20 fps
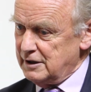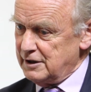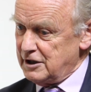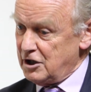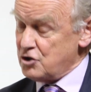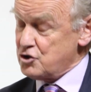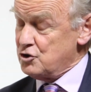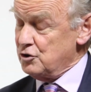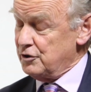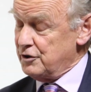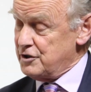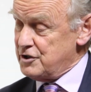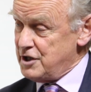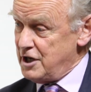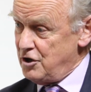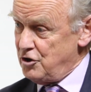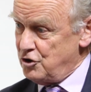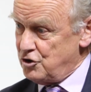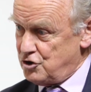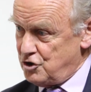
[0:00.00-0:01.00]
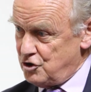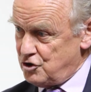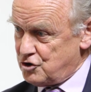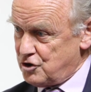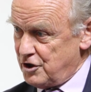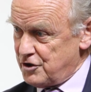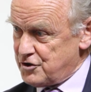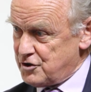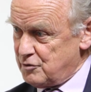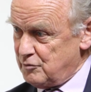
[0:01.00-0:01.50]
national and heritage
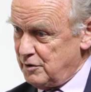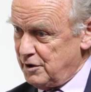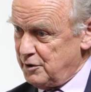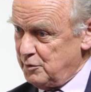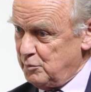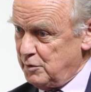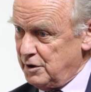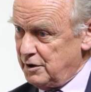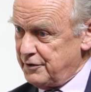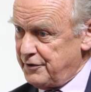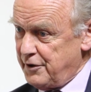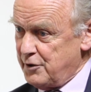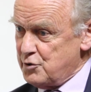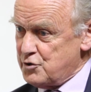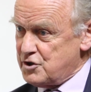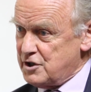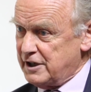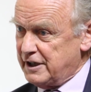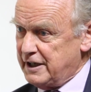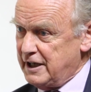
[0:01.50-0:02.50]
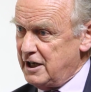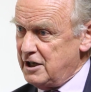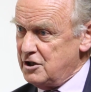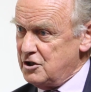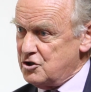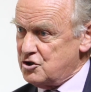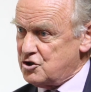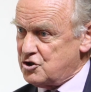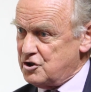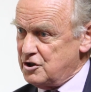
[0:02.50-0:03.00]
trusts around the world, those
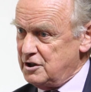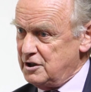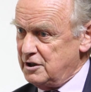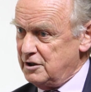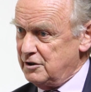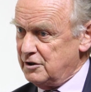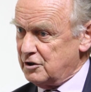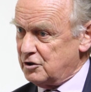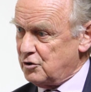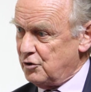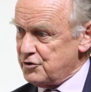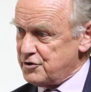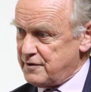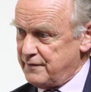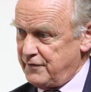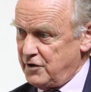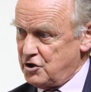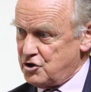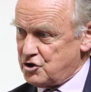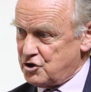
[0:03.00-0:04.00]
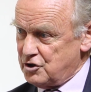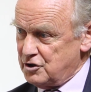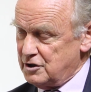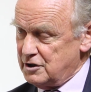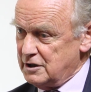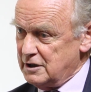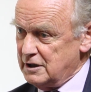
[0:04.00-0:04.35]
engaged in the conservation